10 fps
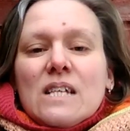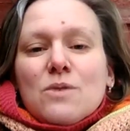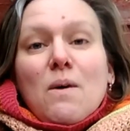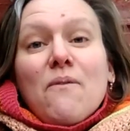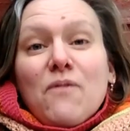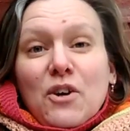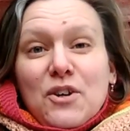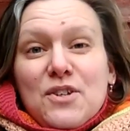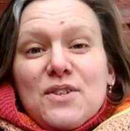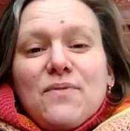So my
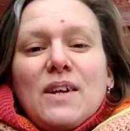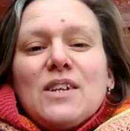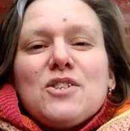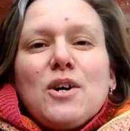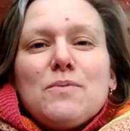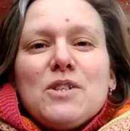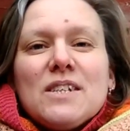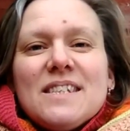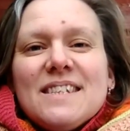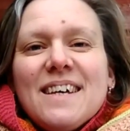first finished
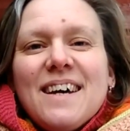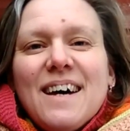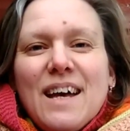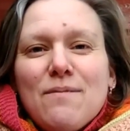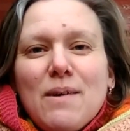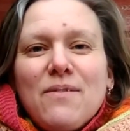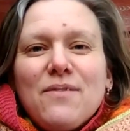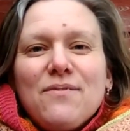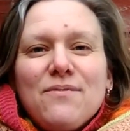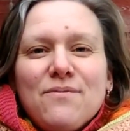objects, I have my
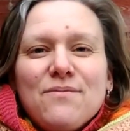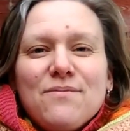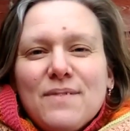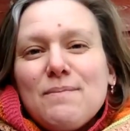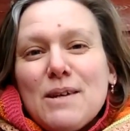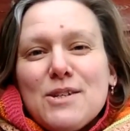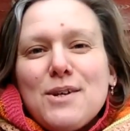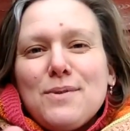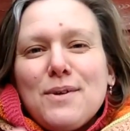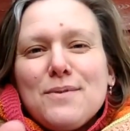
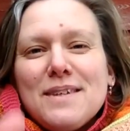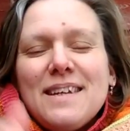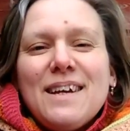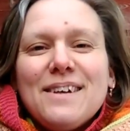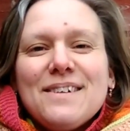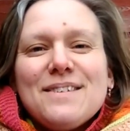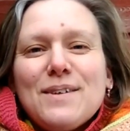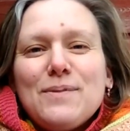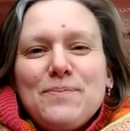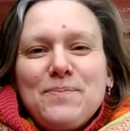show notes in here,
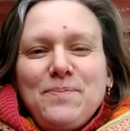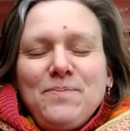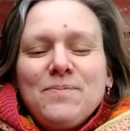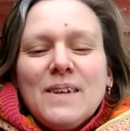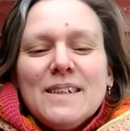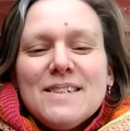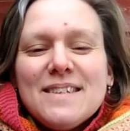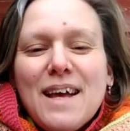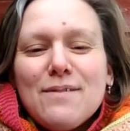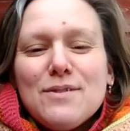so I'll
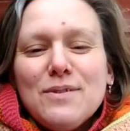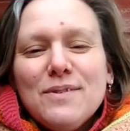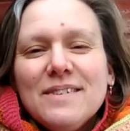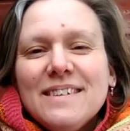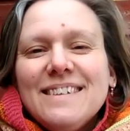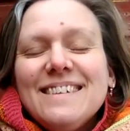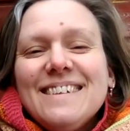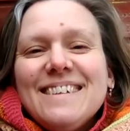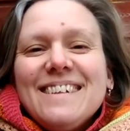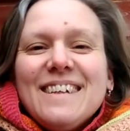just have to
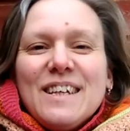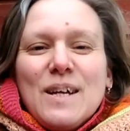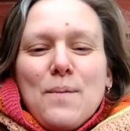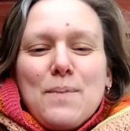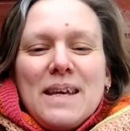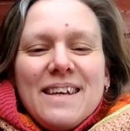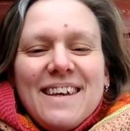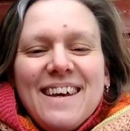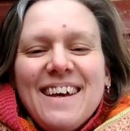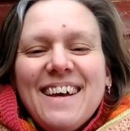
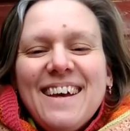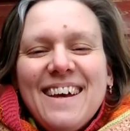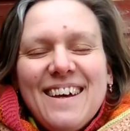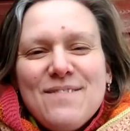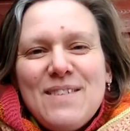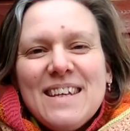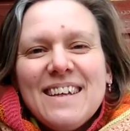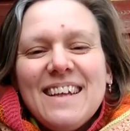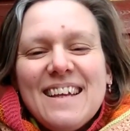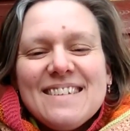peek a
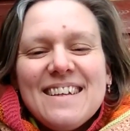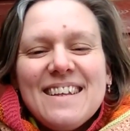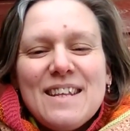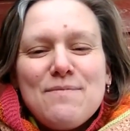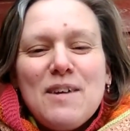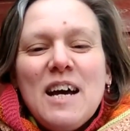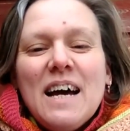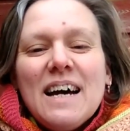glance at them.